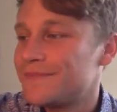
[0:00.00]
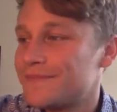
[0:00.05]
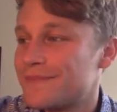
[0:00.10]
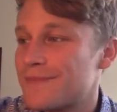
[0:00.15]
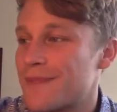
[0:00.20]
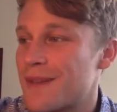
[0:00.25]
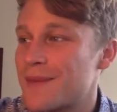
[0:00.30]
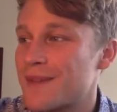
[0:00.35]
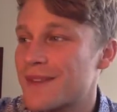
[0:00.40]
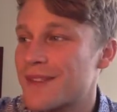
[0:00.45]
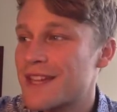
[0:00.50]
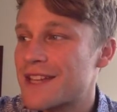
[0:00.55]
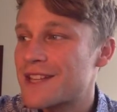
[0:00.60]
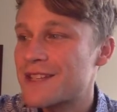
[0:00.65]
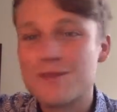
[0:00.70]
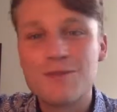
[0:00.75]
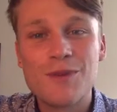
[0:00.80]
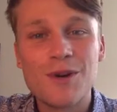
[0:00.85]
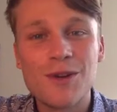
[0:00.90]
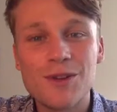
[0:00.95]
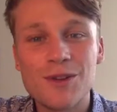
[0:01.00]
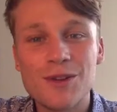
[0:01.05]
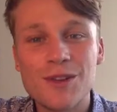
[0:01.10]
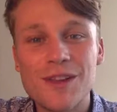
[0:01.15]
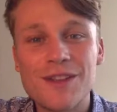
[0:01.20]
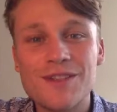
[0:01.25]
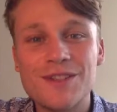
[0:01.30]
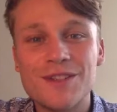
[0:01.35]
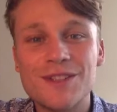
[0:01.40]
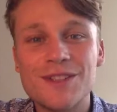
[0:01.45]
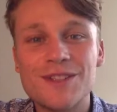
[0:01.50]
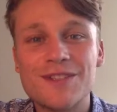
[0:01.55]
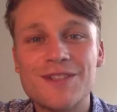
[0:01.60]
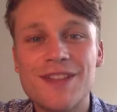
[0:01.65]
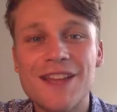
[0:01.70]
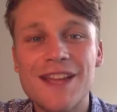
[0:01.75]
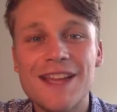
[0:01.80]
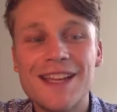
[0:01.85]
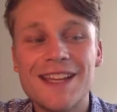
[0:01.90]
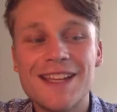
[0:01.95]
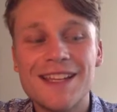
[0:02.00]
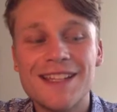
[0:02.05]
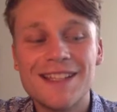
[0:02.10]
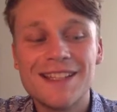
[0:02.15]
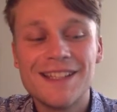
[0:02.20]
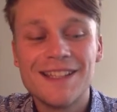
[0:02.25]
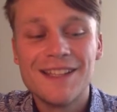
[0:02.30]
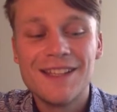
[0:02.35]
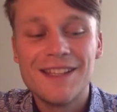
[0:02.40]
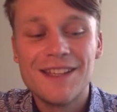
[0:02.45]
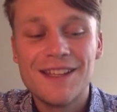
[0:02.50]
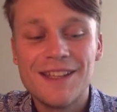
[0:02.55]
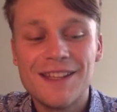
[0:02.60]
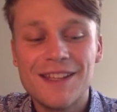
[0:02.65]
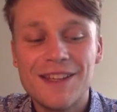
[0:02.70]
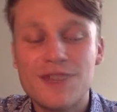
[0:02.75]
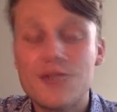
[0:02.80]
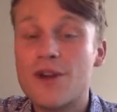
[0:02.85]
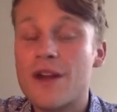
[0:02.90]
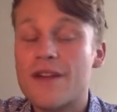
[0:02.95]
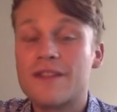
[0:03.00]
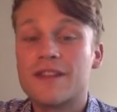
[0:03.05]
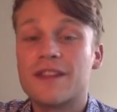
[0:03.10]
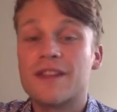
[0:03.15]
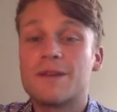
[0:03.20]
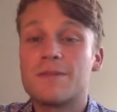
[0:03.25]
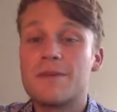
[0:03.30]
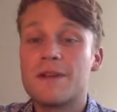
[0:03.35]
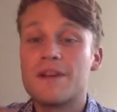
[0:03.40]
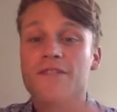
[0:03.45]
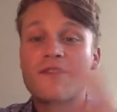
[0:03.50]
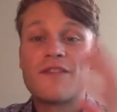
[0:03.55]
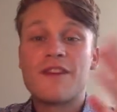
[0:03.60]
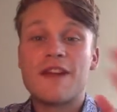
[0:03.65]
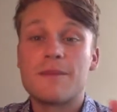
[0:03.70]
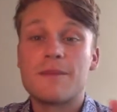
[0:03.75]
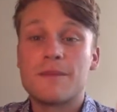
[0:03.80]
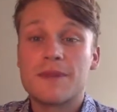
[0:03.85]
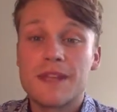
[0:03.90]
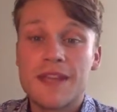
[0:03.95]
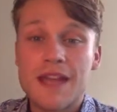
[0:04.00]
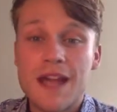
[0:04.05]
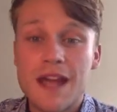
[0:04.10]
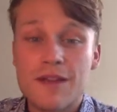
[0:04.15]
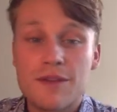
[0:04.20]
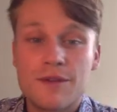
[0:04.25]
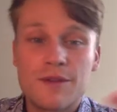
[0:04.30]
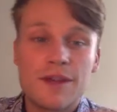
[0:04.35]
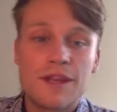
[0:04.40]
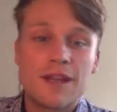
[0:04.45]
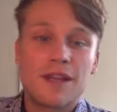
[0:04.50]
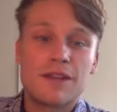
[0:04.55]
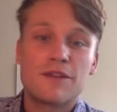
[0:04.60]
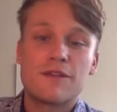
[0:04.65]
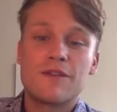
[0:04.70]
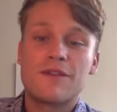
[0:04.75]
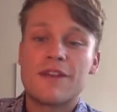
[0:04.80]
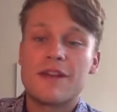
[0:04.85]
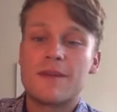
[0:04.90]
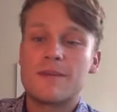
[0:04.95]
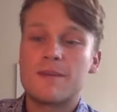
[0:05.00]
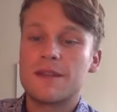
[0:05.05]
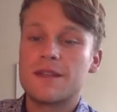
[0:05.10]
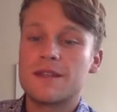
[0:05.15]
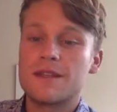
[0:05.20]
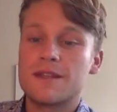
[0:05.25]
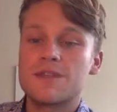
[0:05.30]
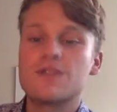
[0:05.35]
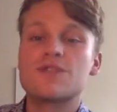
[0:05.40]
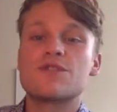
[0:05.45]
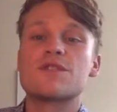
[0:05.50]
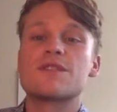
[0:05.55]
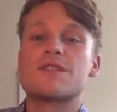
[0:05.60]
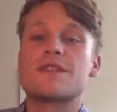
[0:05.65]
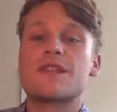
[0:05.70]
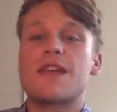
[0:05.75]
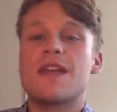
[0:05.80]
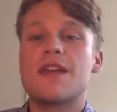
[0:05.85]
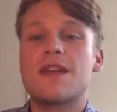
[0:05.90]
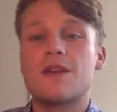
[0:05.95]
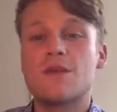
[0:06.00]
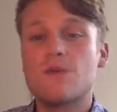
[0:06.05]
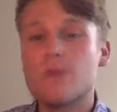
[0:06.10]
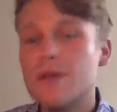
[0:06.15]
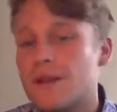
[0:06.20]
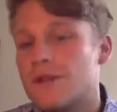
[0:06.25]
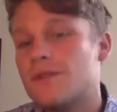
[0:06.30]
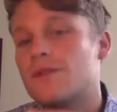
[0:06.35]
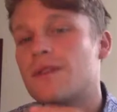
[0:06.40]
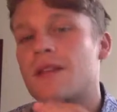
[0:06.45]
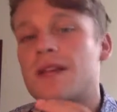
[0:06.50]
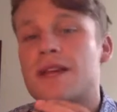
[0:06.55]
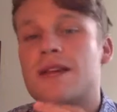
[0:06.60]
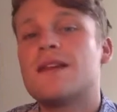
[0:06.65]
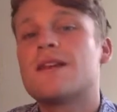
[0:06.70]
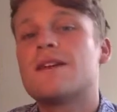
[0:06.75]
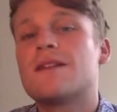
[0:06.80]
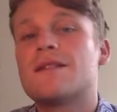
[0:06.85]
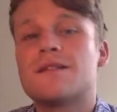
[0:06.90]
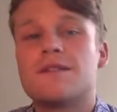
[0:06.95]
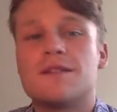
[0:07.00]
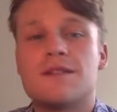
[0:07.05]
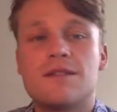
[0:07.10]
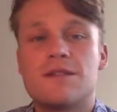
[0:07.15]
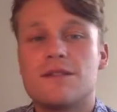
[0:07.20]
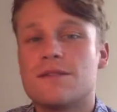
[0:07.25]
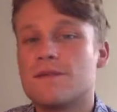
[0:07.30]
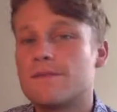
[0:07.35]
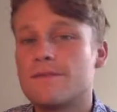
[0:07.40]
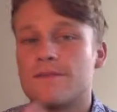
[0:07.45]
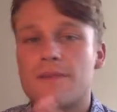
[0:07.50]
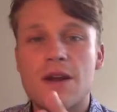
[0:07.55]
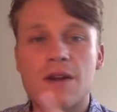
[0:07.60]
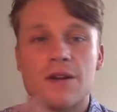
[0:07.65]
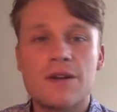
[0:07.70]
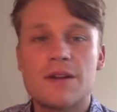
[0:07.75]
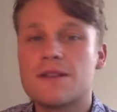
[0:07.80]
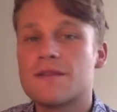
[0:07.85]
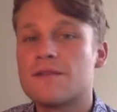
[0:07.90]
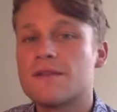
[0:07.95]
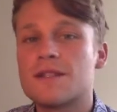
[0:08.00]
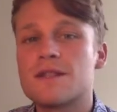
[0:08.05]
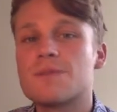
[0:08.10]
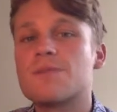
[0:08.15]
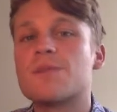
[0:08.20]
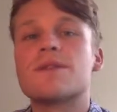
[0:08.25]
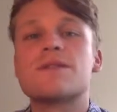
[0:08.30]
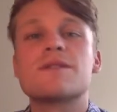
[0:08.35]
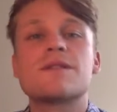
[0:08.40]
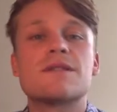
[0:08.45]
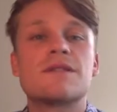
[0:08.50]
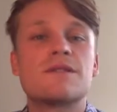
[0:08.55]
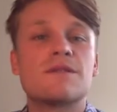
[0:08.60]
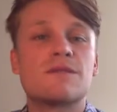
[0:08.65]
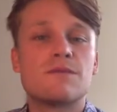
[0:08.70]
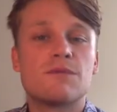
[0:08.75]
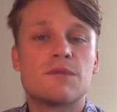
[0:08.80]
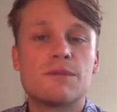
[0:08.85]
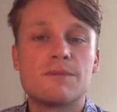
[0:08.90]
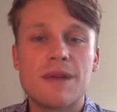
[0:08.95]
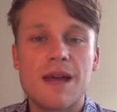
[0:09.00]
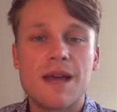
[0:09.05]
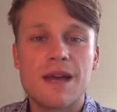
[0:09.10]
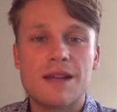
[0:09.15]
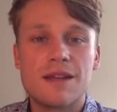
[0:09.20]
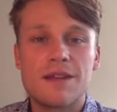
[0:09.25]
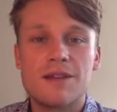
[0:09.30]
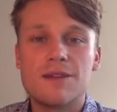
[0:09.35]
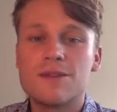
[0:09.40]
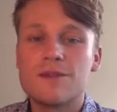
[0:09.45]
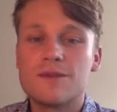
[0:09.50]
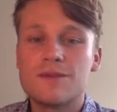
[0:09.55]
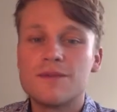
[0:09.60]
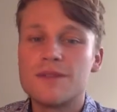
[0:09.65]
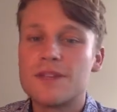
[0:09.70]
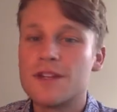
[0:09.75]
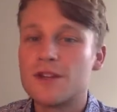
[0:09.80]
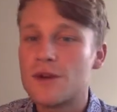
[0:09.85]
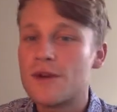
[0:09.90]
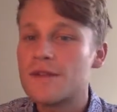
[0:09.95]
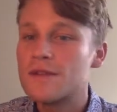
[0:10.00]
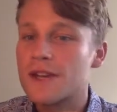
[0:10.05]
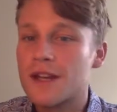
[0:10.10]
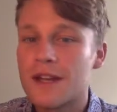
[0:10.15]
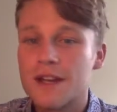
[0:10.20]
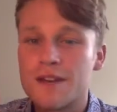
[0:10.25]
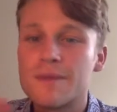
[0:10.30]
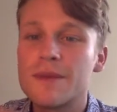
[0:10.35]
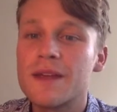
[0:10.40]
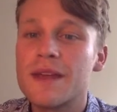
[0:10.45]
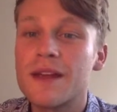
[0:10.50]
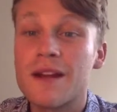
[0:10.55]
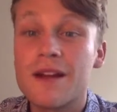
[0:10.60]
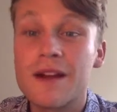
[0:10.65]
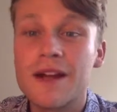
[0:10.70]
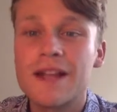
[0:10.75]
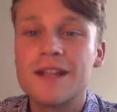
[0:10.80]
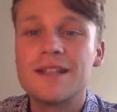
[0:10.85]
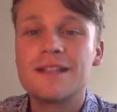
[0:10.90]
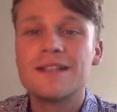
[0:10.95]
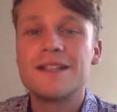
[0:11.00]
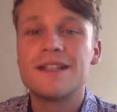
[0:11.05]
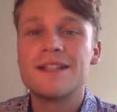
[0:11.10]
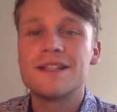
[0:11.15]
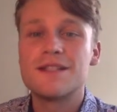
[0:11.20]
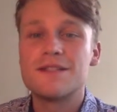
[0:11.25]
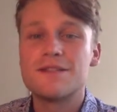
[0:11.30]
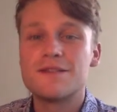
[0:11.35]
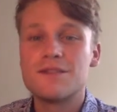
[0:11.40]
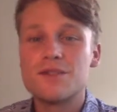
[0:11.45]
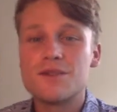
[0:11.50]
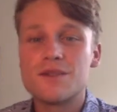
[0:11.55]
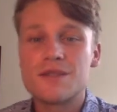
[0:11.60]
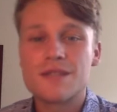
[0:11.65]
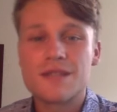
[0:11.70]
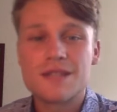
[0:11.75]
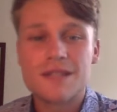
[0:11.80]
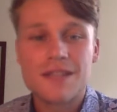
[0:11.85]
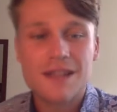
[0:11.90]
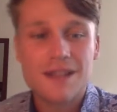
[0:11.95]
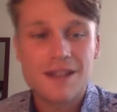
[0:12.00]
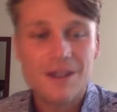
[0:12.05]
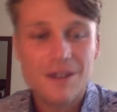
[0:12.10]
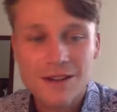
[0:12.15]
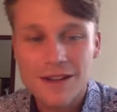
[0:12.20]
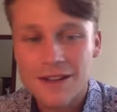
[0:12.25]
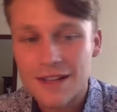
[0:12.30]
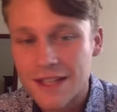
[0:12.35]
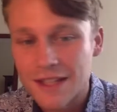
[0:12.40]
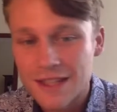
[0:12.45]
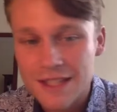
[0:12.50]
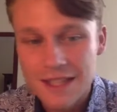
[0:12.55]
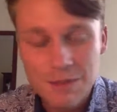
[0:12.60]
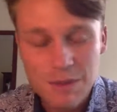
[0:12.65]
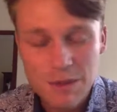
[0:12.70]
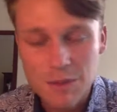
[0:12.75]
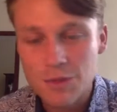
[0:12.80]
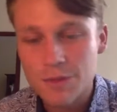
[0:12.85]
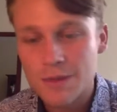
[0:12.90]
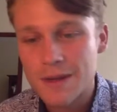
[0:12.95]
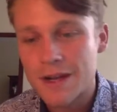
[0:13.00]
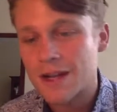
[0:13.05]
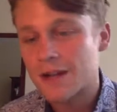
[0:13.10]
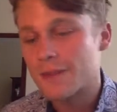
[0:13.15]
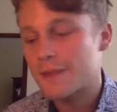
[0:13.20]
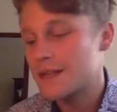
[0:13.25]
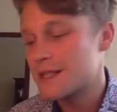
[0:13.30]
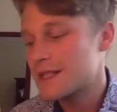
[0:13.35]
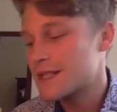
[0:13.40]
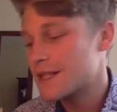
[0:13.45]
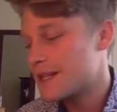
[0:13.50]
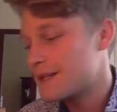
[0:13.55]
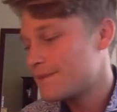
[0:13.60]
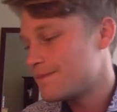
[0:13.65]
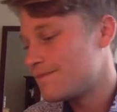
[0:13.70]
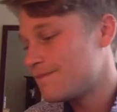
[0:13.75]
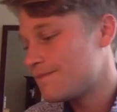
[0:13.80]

maybe on like a smaller level, if like you're having like a big family gathering and your family is just like, we don't like that you're marrying this person, we're mad at you, and then you have to kind of be like, all right, need to diffuse this anger, get these people back on my side.